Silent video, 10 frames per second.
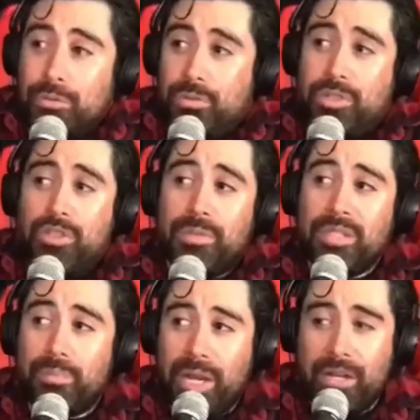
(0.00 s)
should have been the
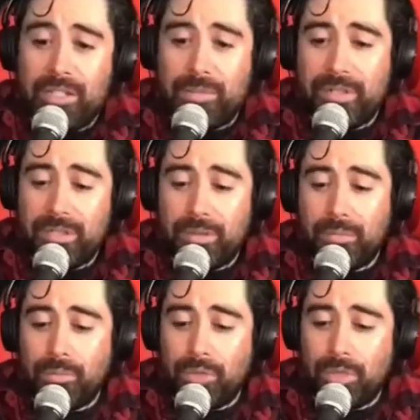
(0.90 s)
parents been a little
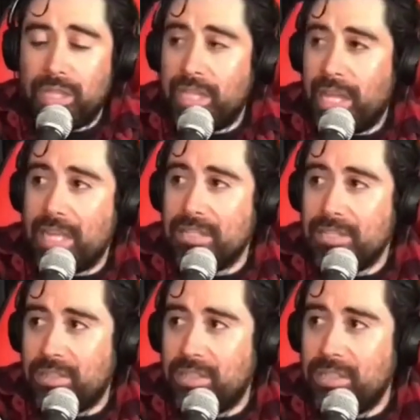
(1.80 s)
more like hands
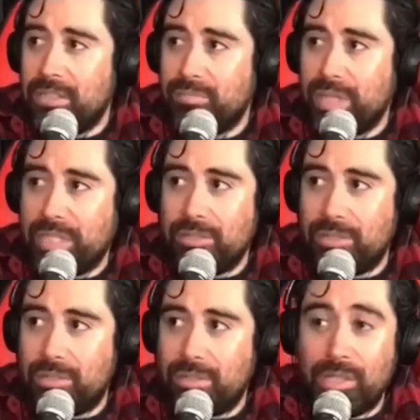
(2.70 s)
on of making
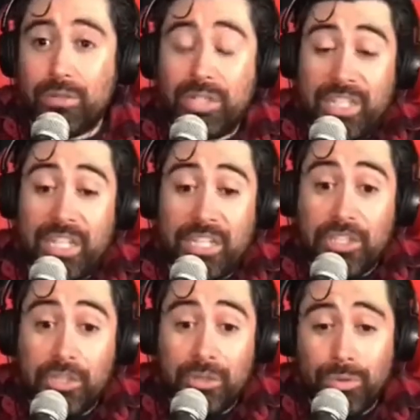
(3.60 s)
sure, can
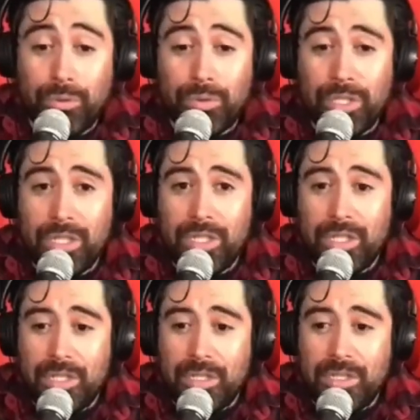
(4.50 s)
you
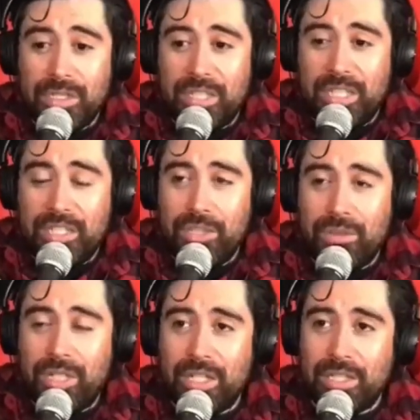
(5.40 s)

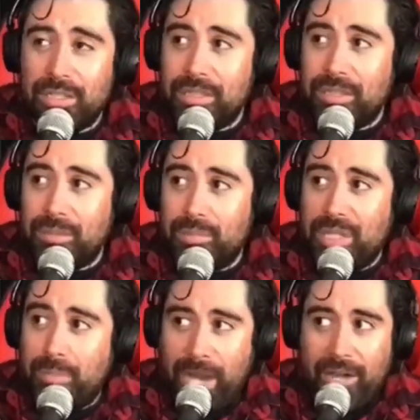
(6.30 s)
be a
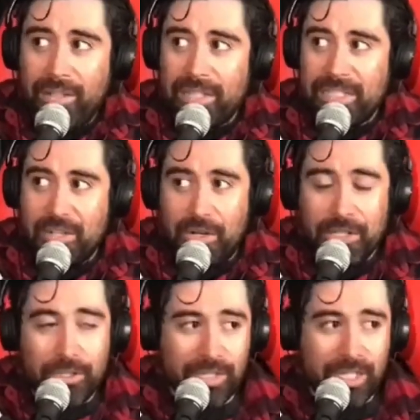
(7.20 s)
parent that's on
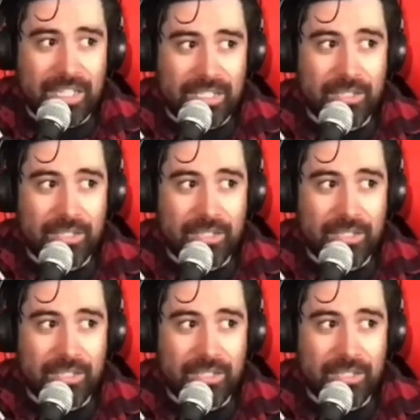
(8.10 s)
your kids